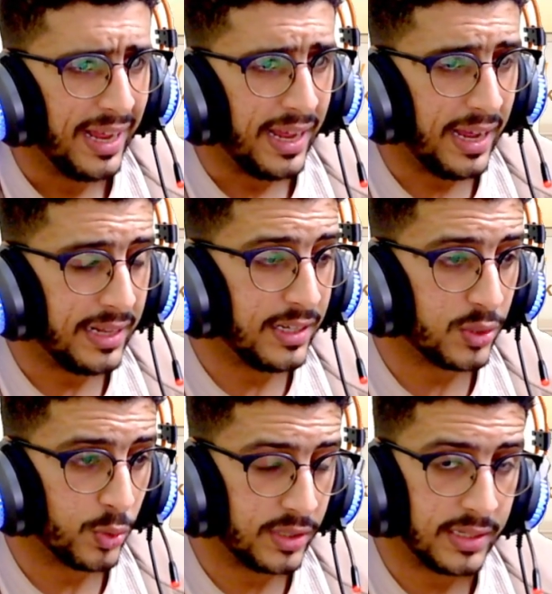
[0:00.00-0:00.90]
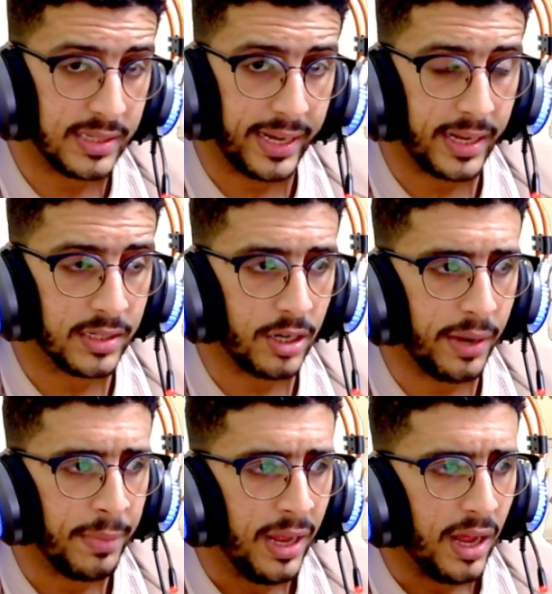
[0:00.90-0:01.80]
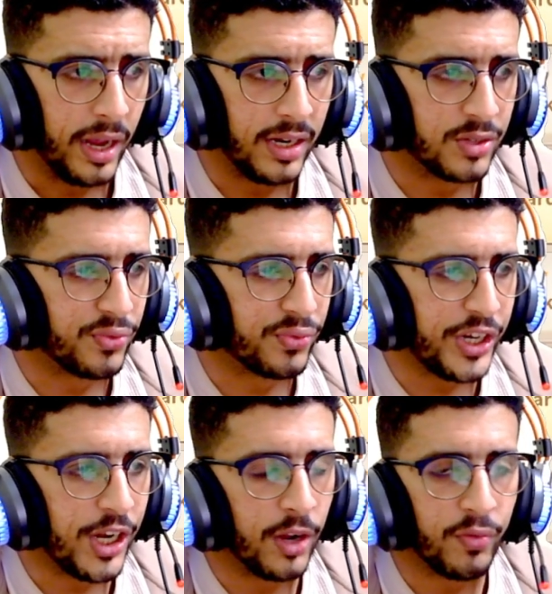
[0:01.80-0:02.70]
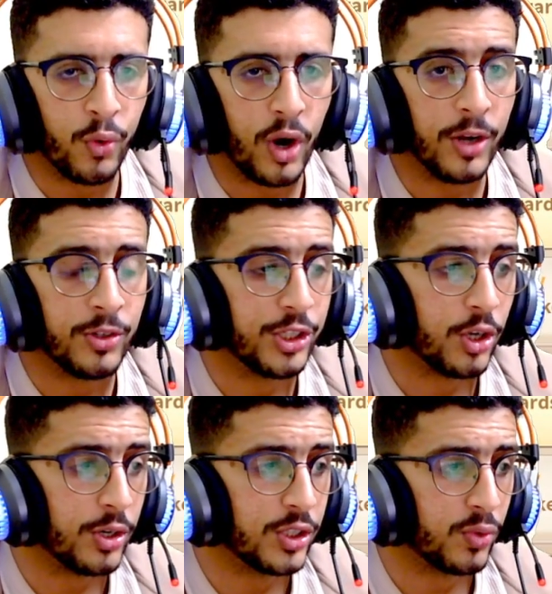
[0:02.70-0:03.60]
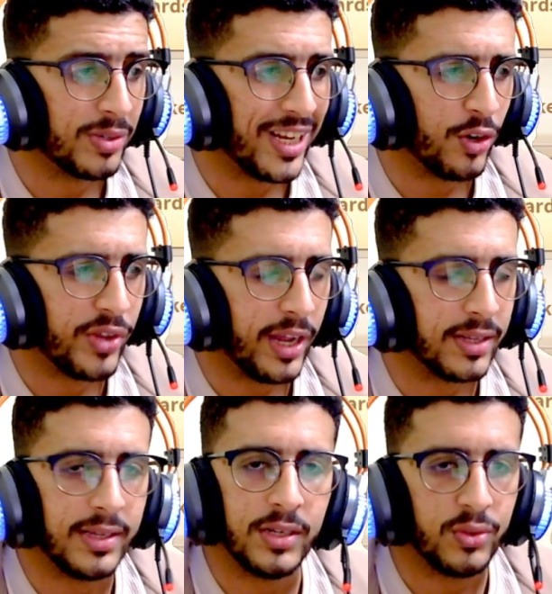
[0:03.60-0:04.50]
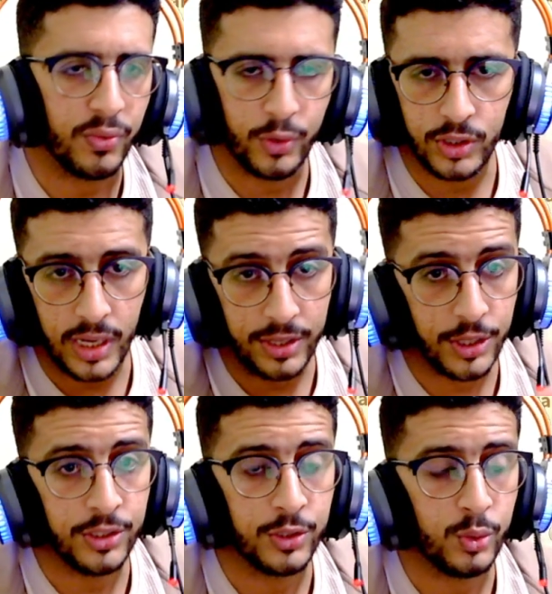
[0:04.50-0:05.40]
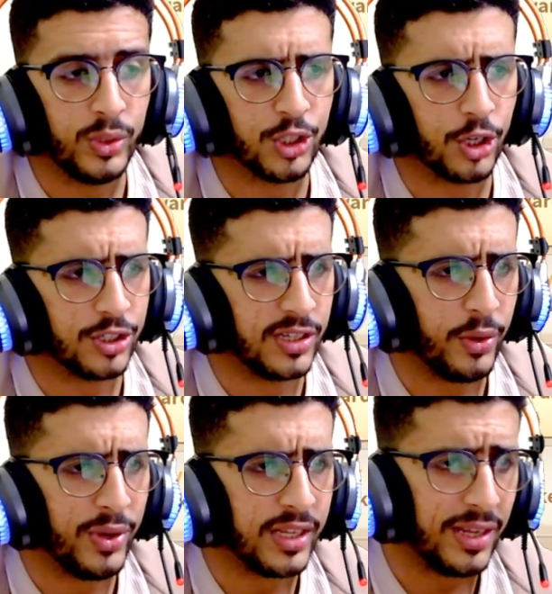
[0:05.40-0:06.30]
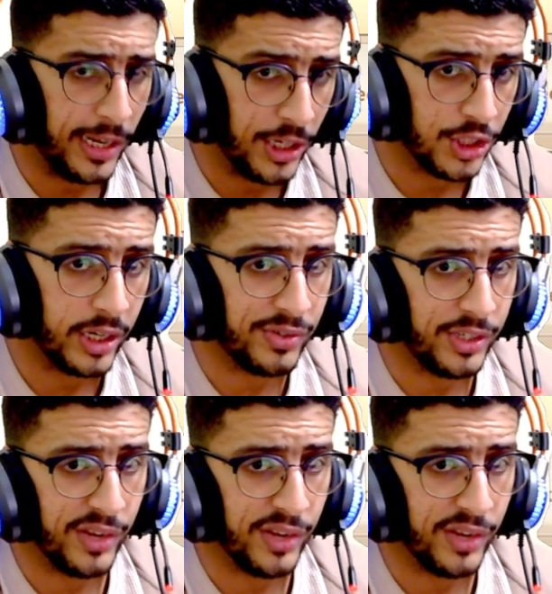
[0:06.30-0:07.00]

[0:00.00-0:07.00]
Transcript: This was the second time. I got 400 shards from King of the Hill. That is, of course, additional to the shards that you get each and every day